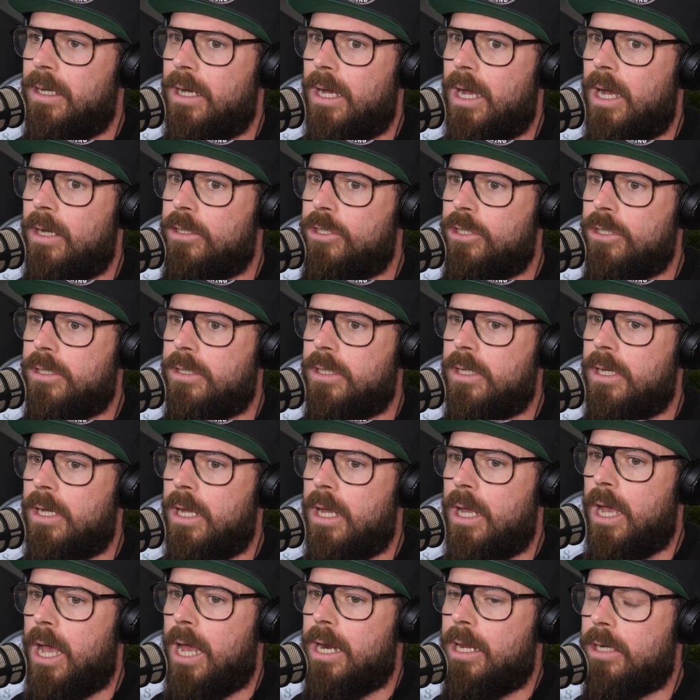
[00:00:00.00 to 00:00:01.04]

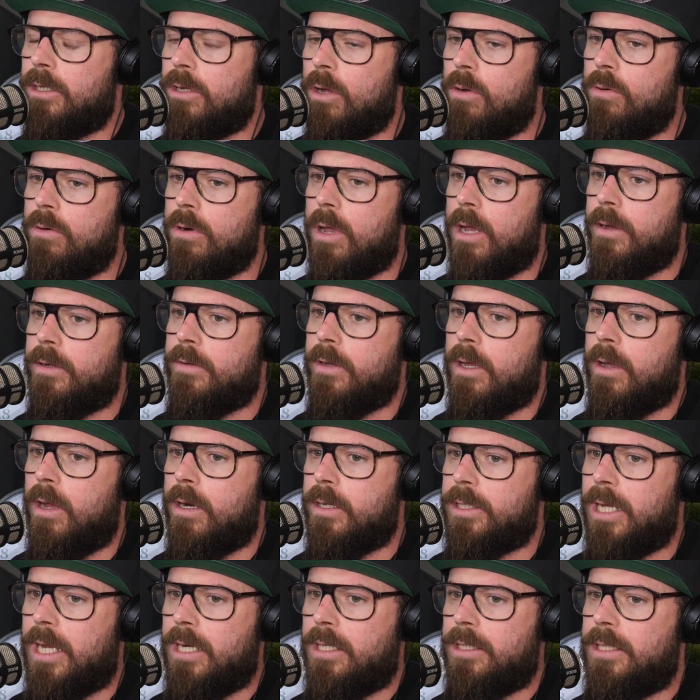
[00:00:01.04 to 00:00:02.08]
And I don't
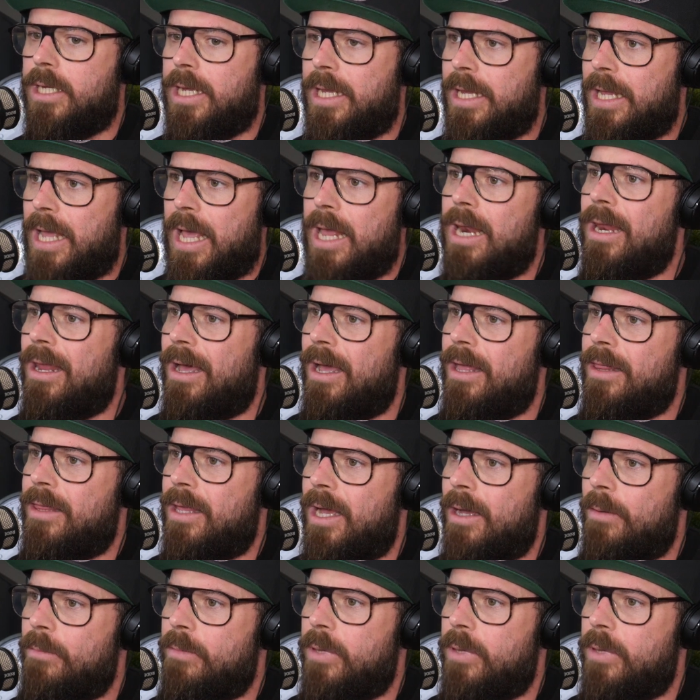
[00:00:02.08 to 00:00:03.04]
tend to get like that.